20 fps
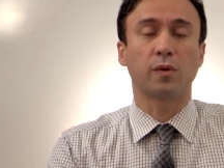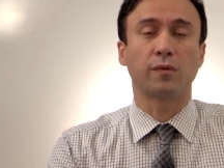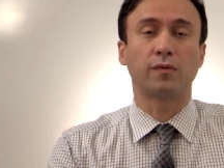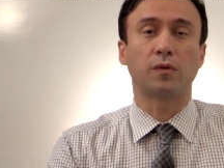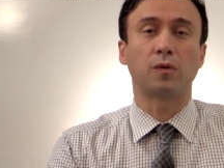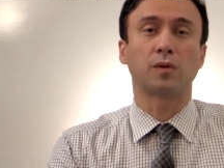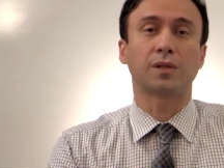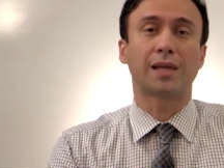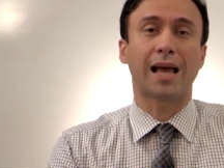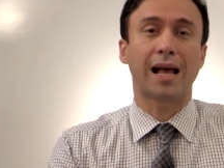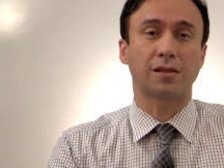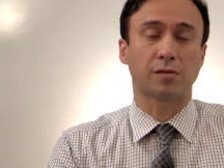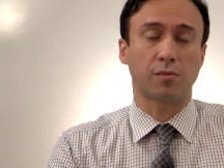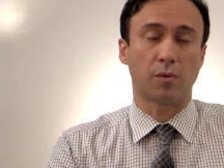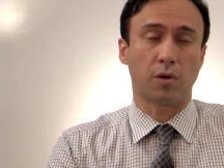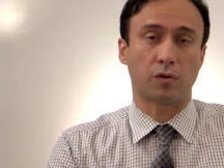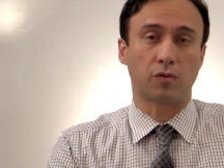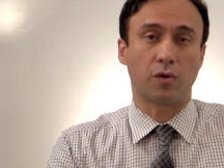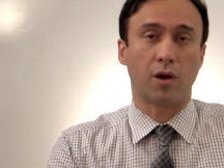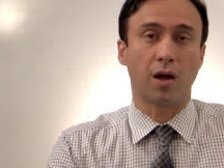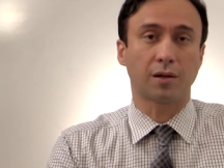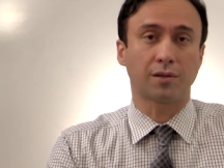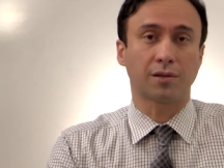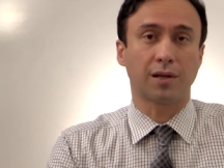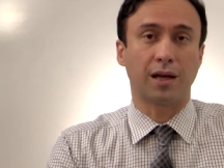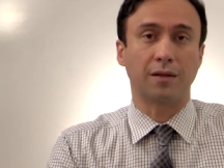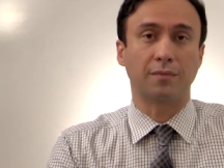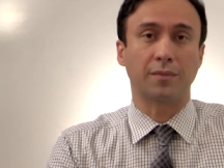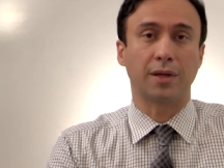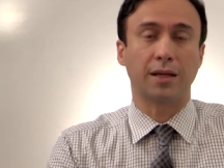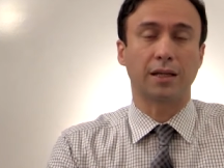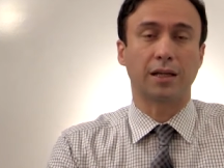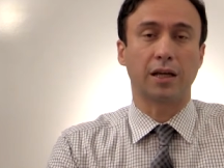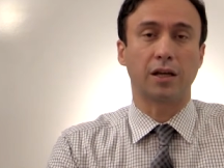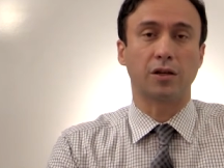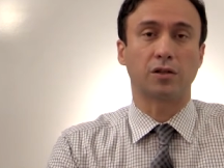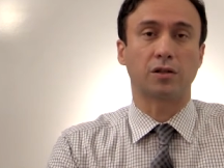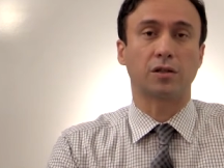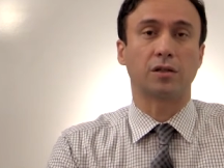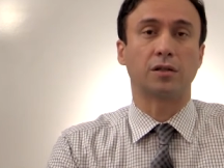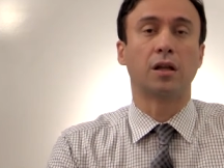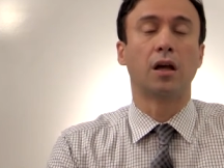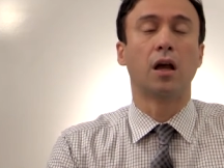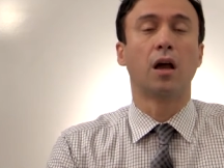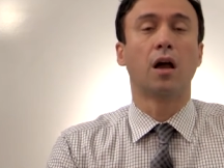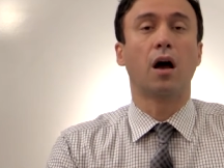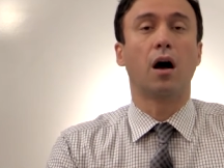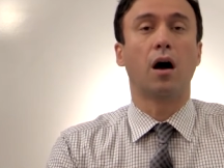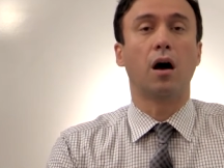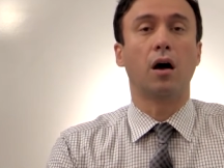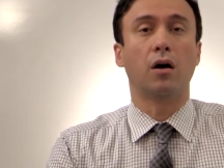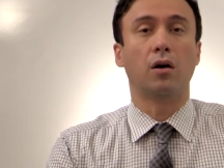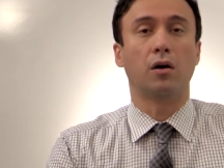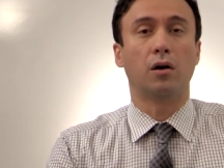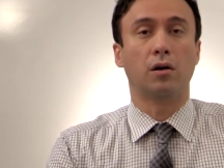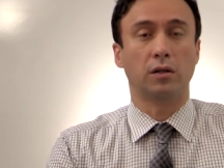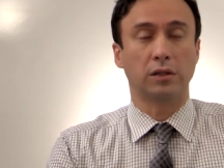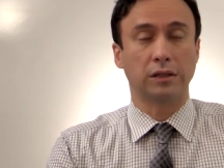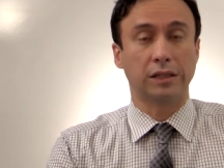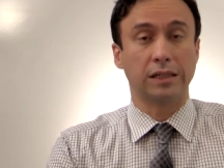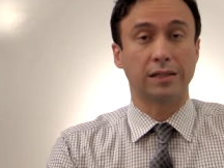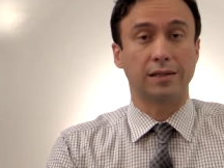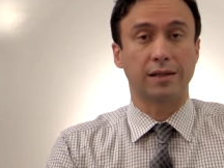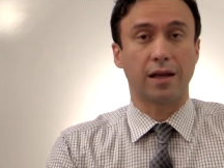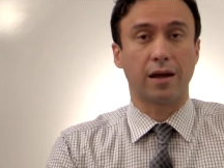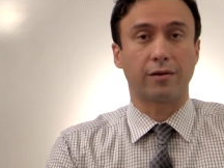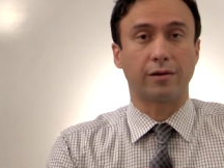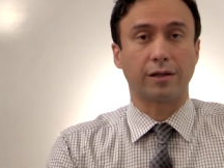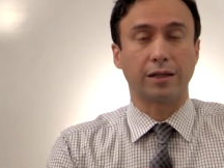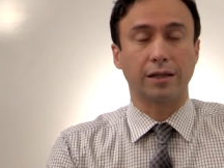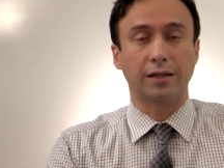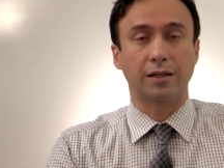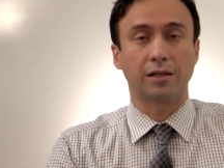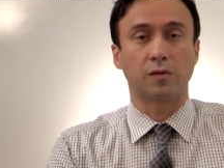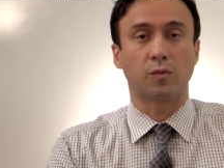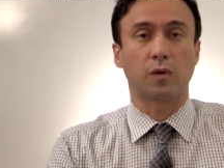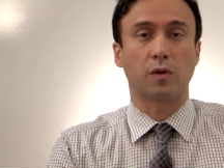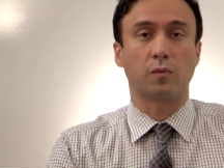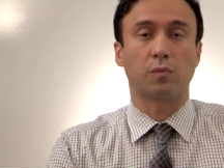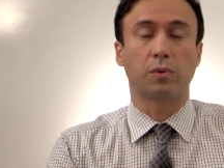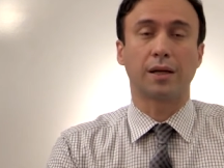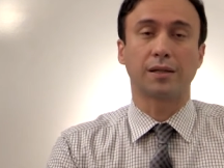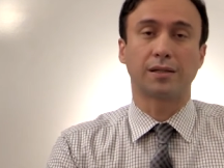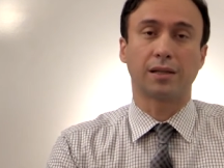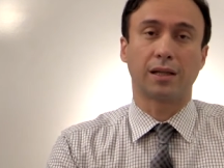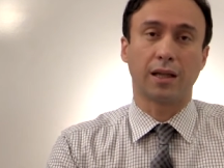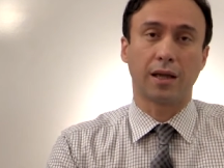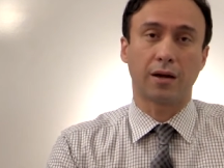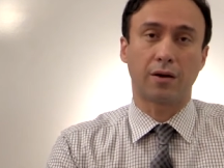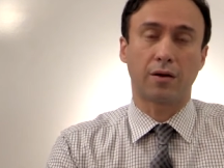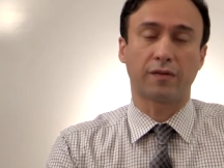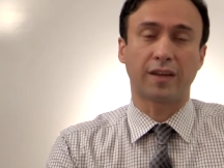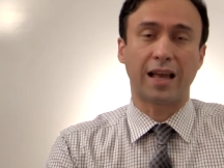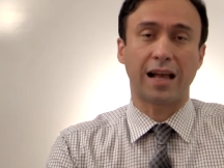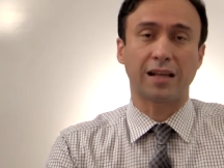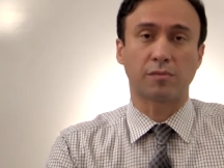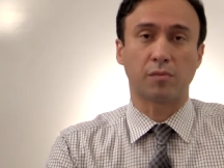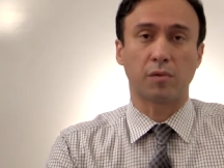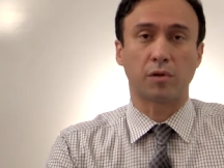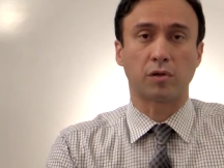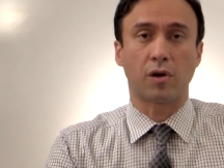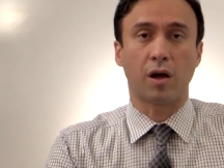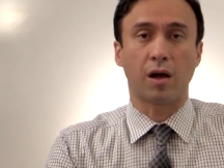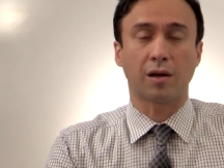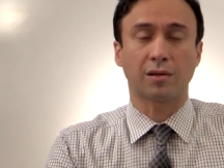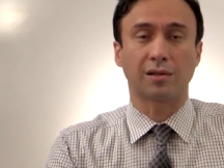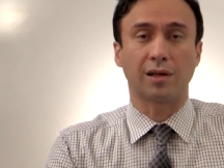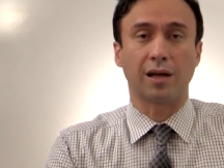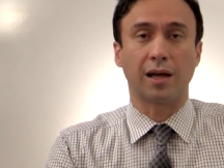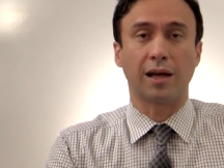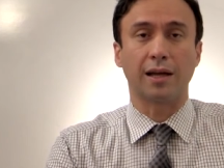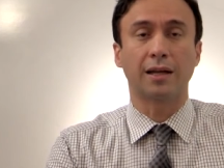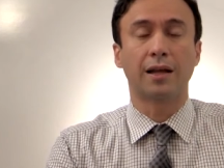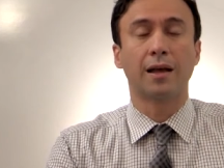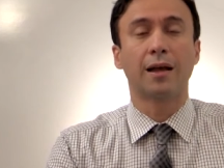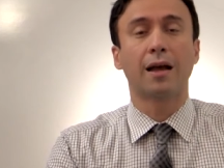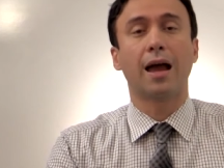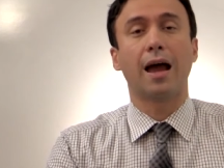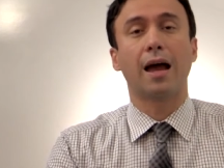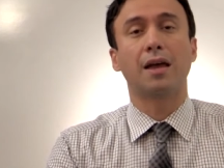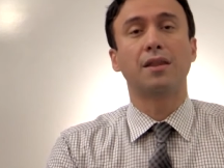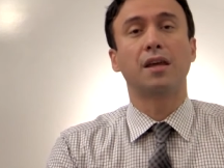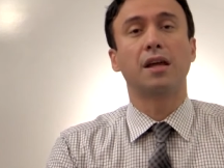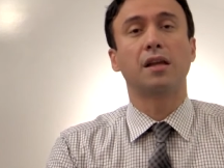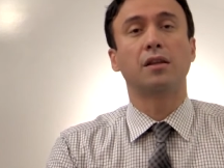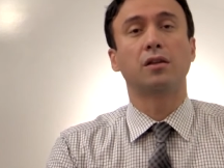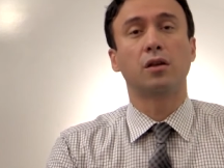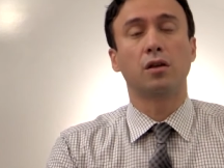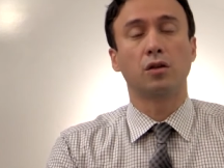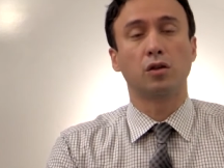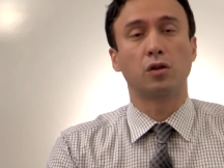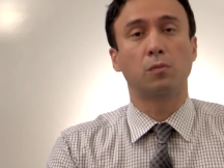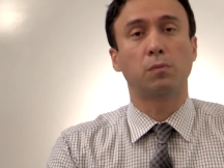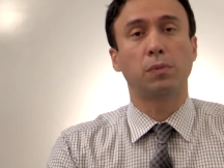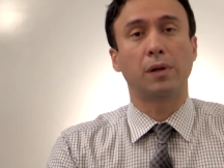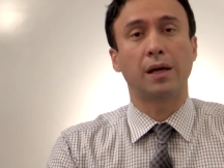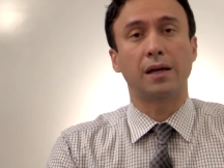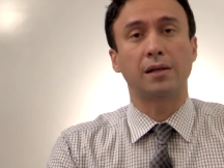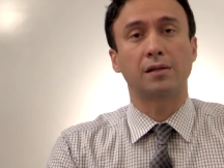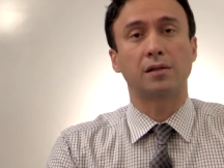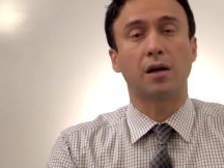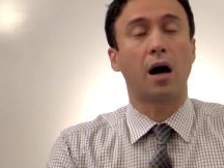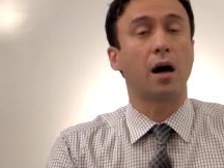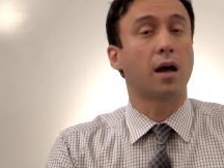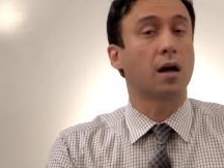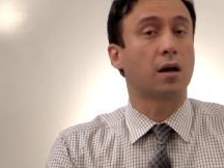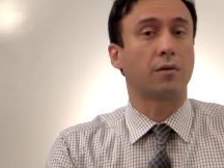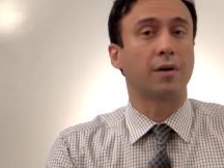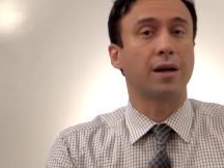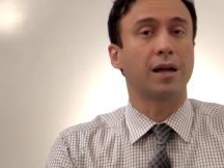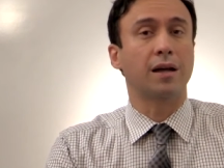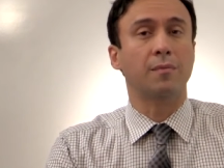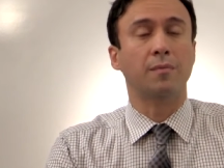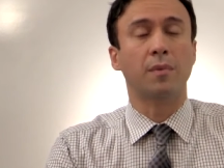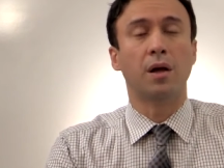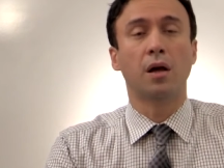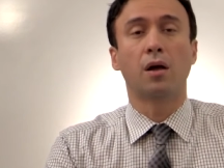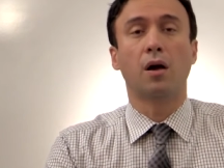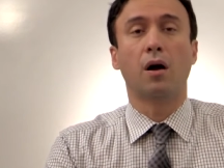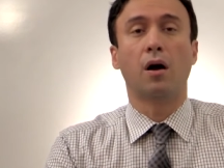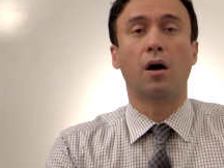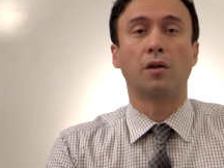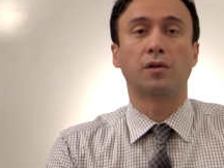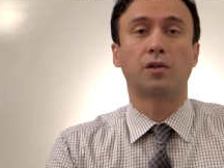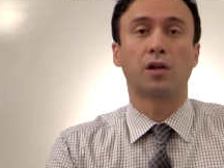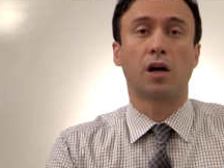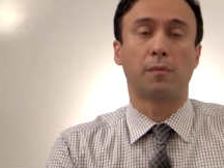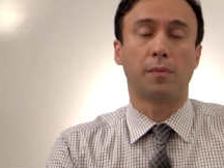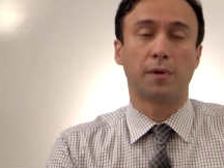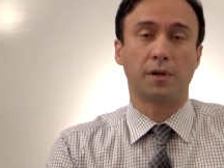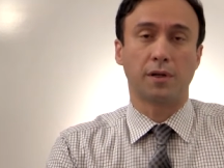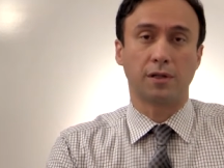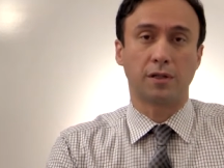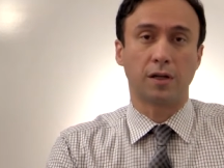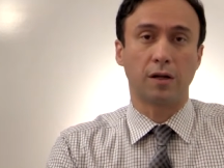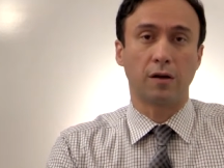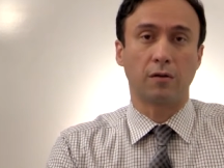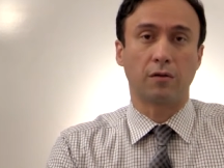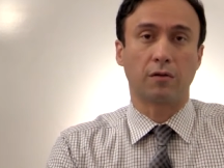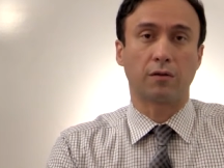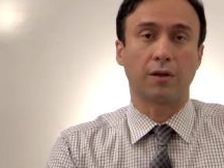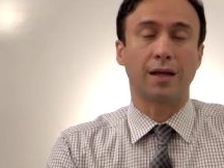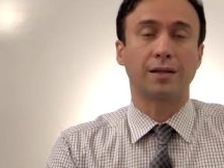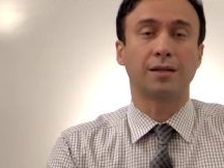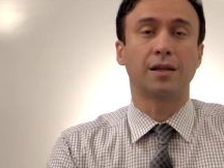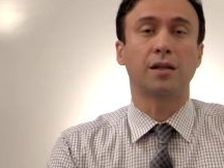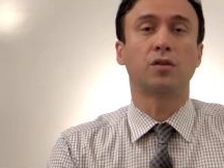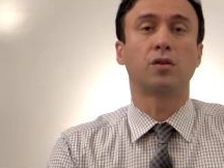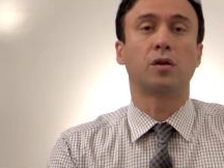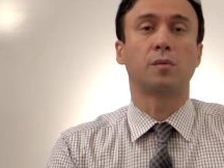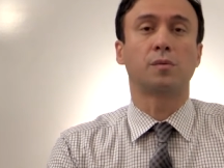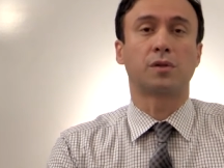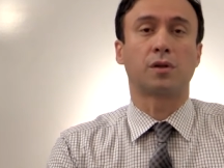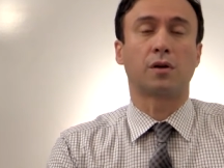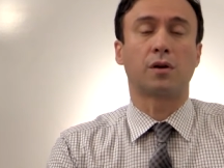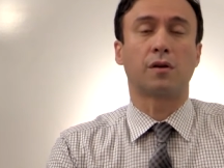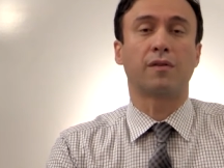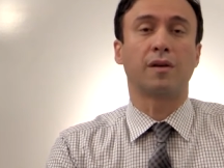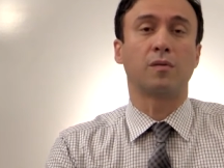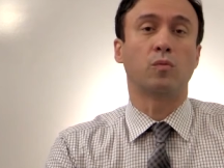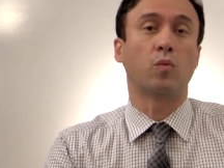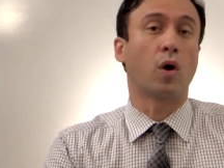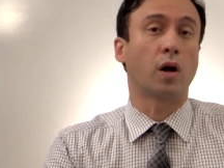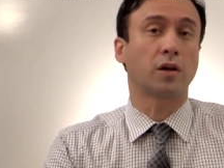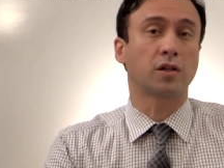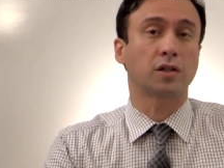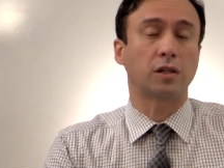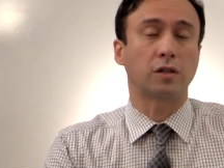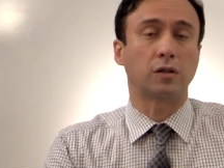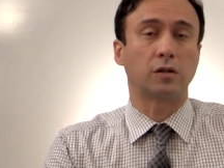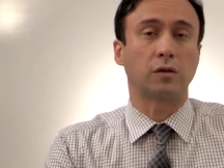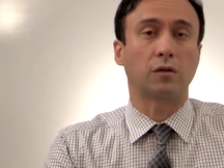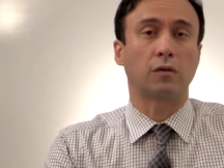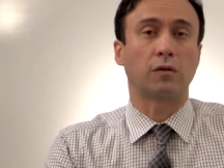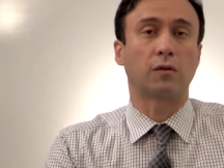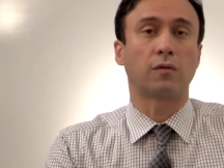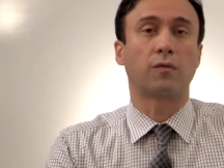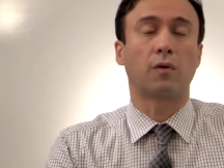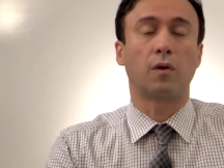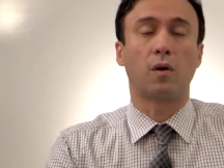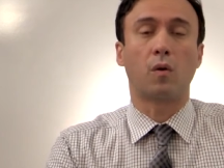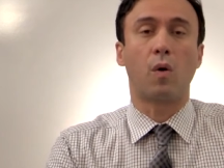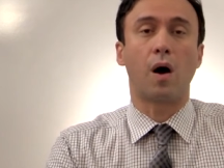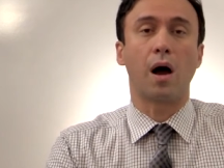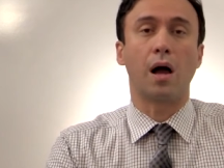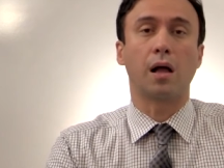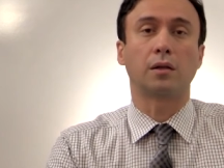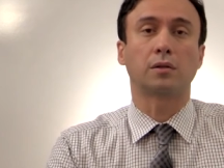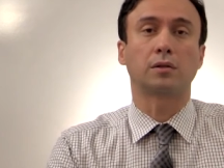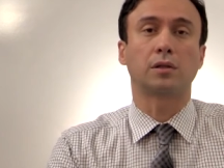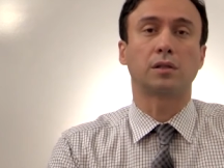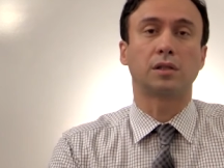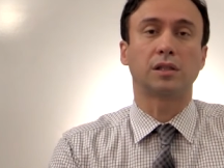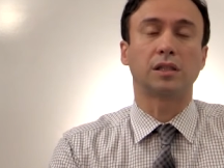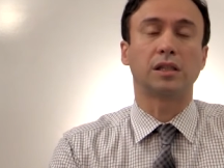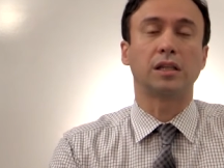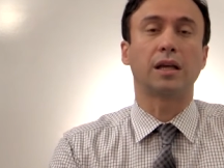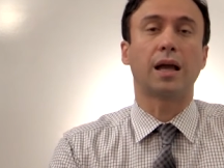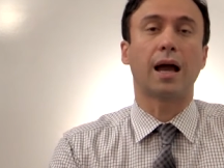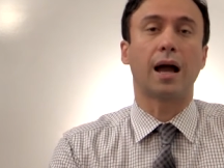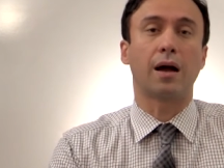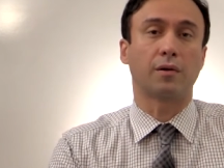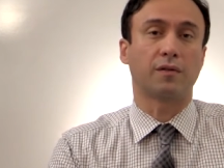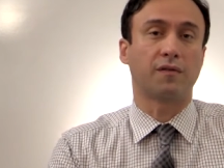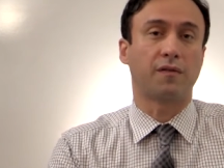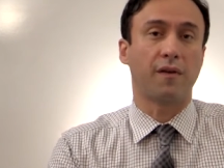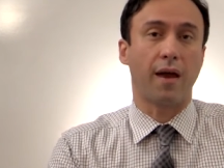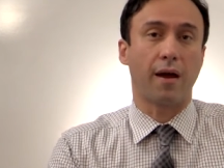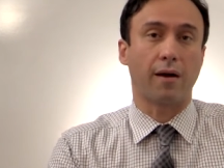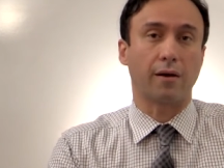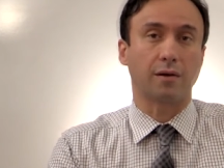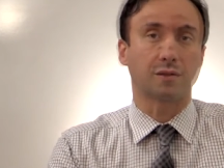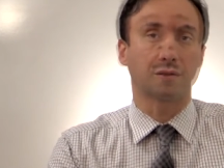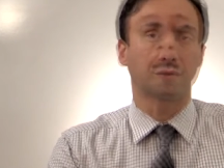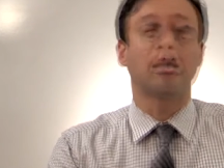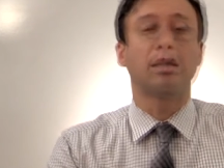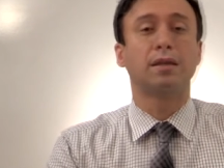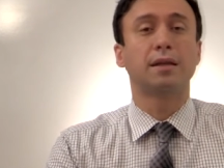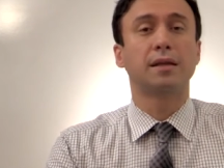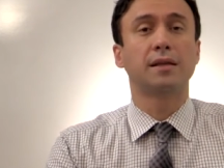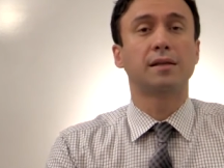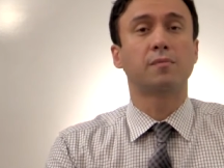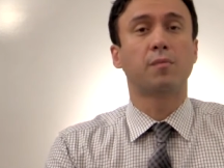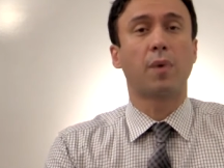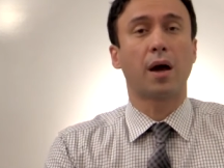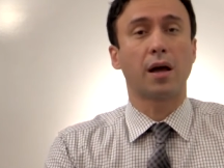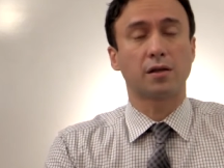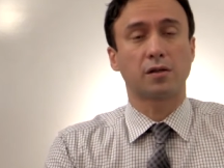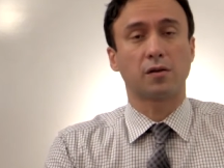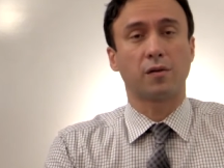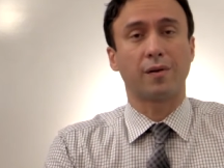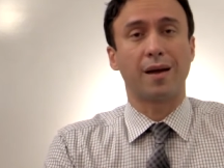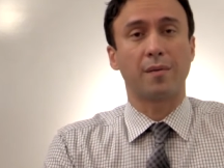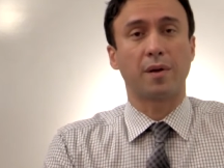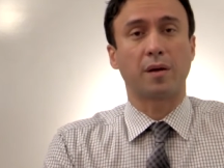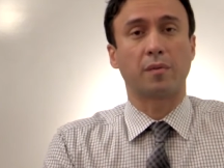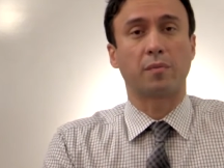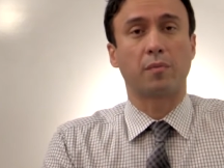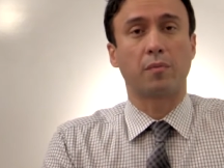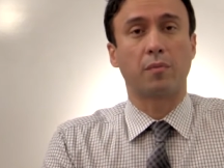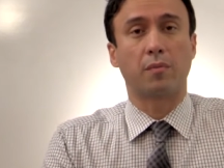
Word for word: we've used calcium hydroxide medication uh, on these areas, where you place a layer of calcium hydroxide and then you place IRM on top of the tooth, and then you observe and wash the tooth for a while to see how it fares. These bioceramic